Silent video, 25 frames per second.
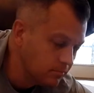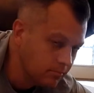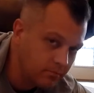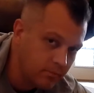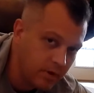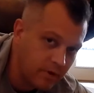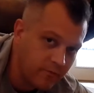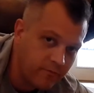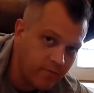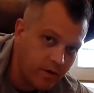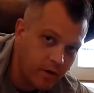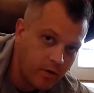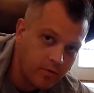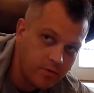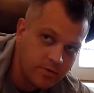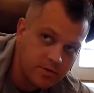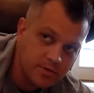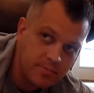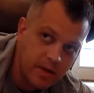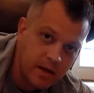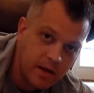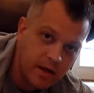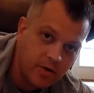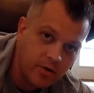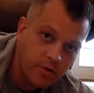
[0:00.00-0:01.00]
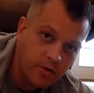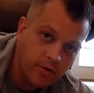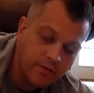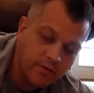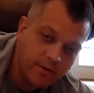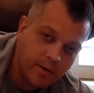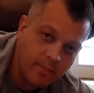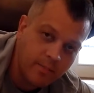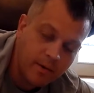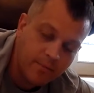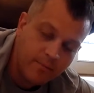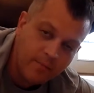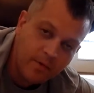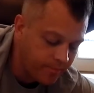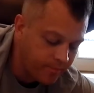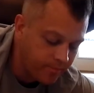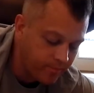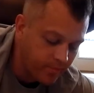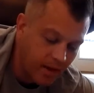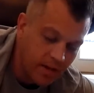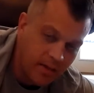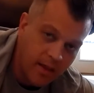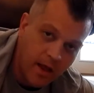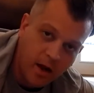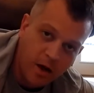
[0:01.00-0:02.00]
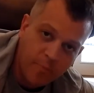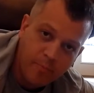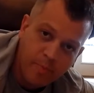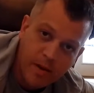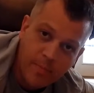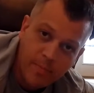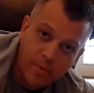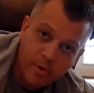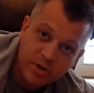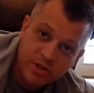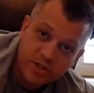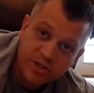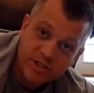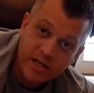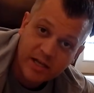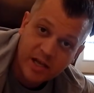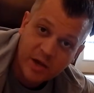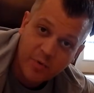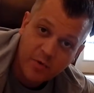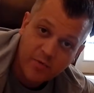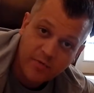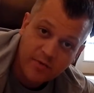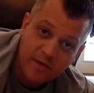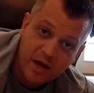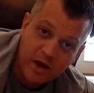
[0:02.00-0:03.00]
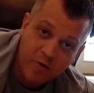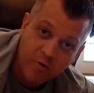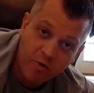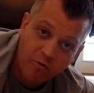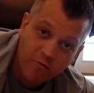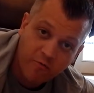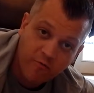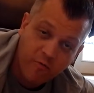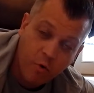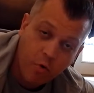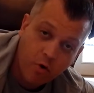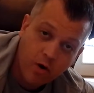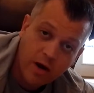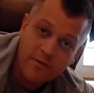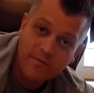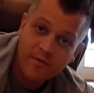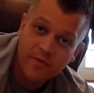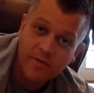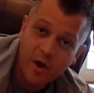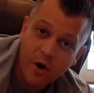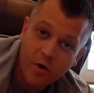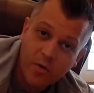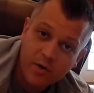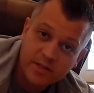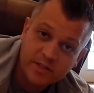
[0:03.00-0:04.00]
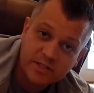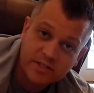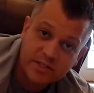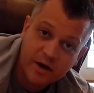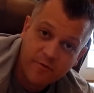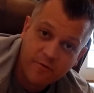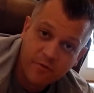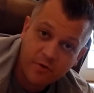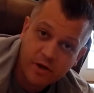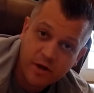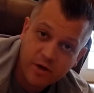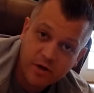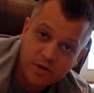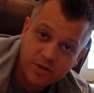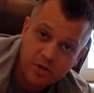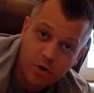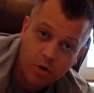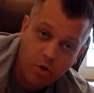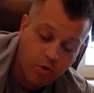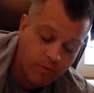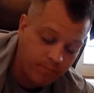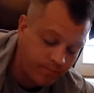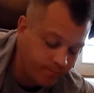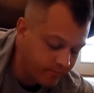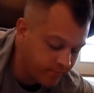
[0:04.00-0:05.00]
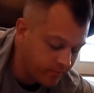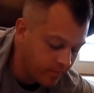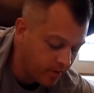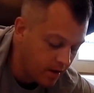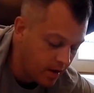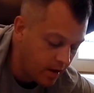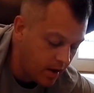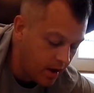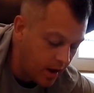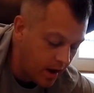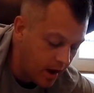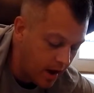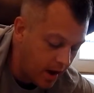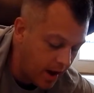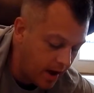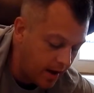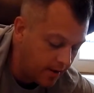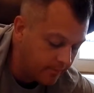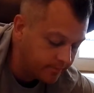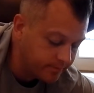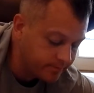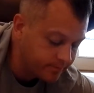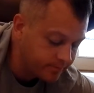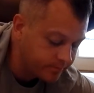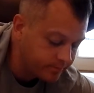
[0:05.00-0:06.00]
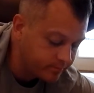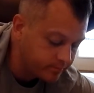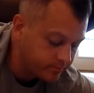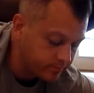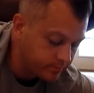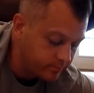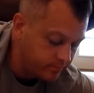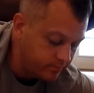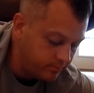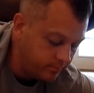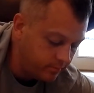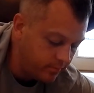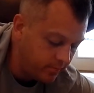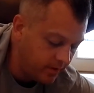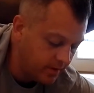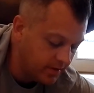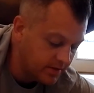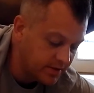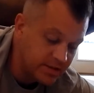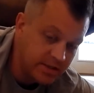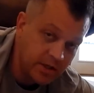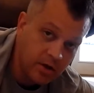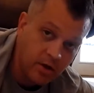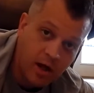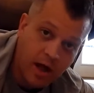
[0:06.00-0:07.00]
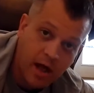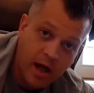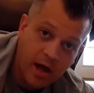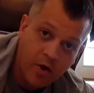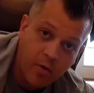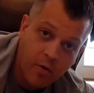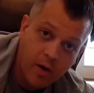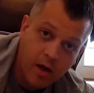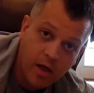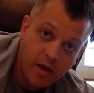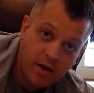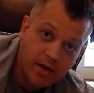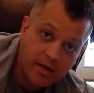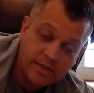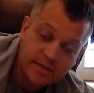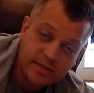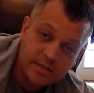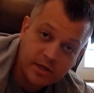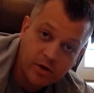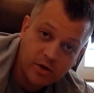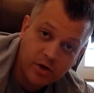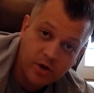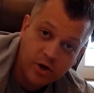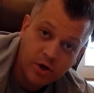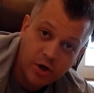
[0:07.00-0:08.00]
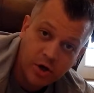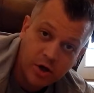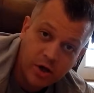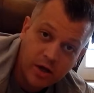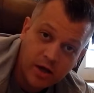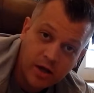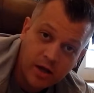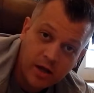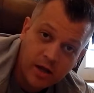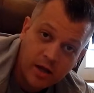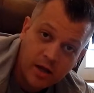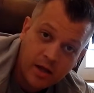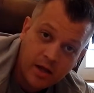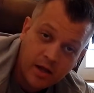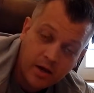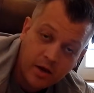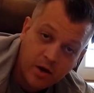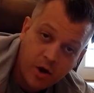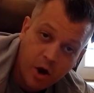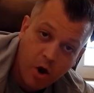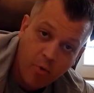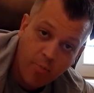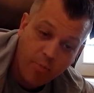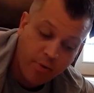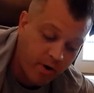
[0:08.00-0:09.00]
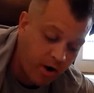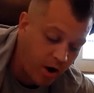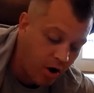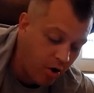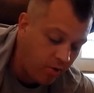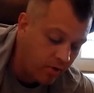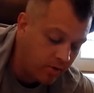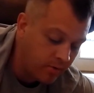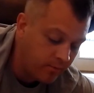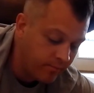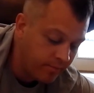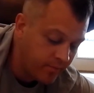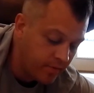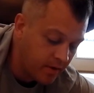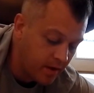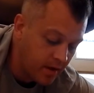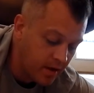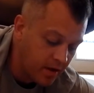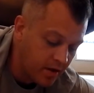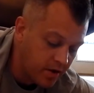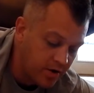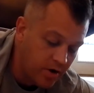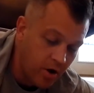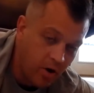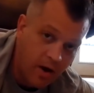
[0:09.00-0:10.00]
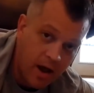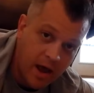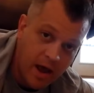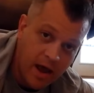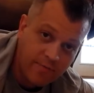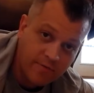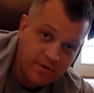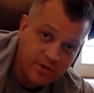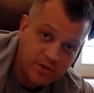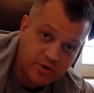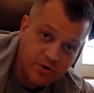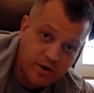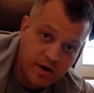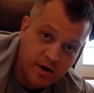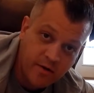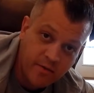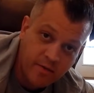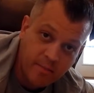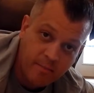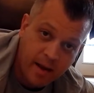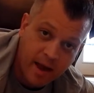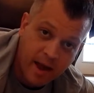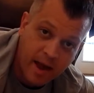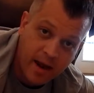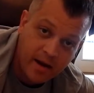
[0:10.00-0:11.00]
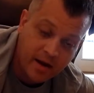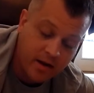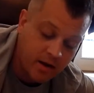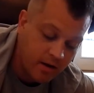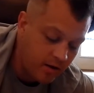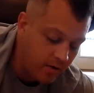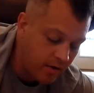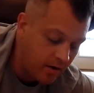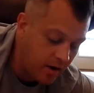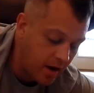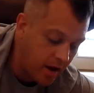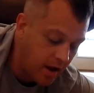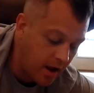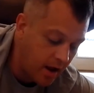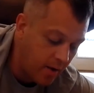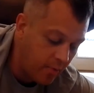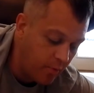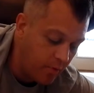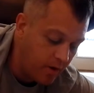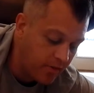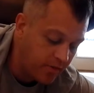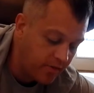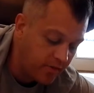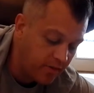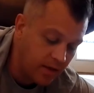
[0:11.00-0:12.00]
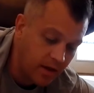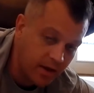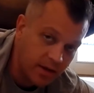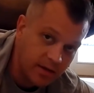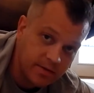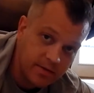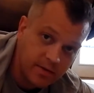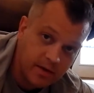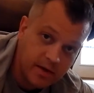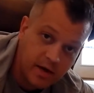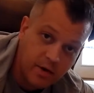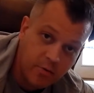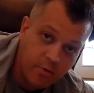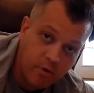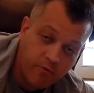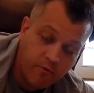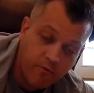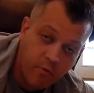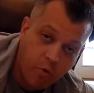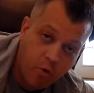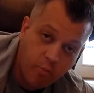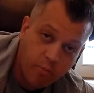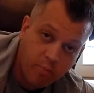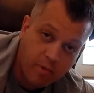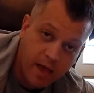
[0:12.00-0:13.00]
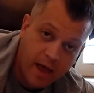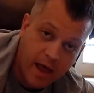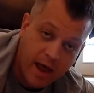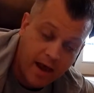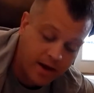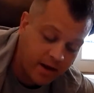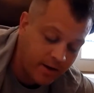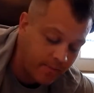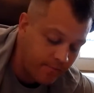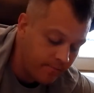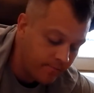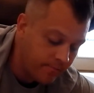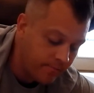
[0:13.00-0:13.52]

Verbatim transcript: my phone's making noises at me. A lot of people are sticking with the Hero 4, even though it's several years old. Um, still high quality, still good. GoPro. You don't have a screen on the back uh, with the, the Hero 4 Black,